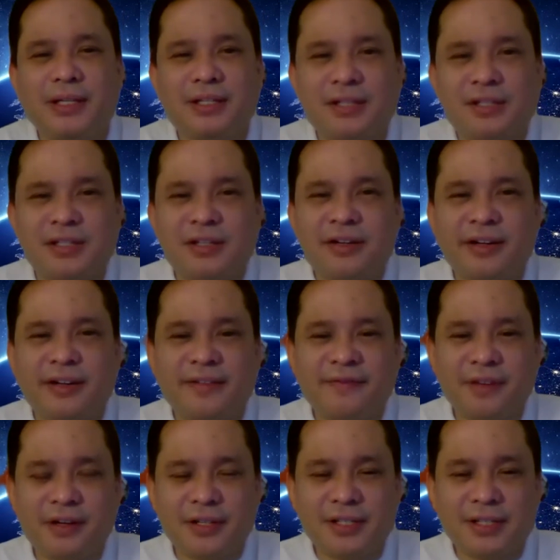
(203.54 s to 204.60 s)
Chester,
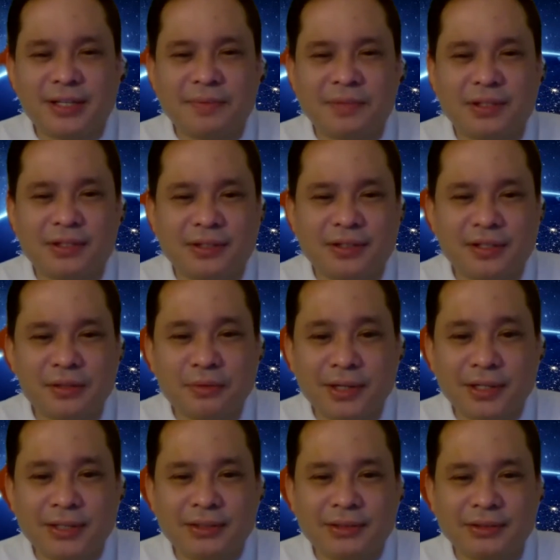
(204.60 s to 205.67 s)
very skeptical as
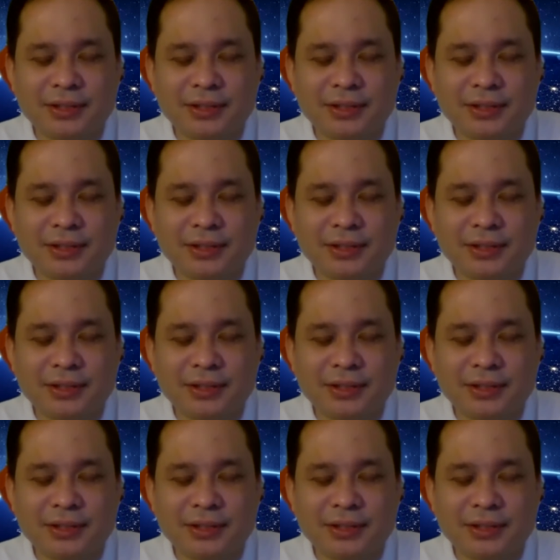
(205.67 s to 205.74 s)
well.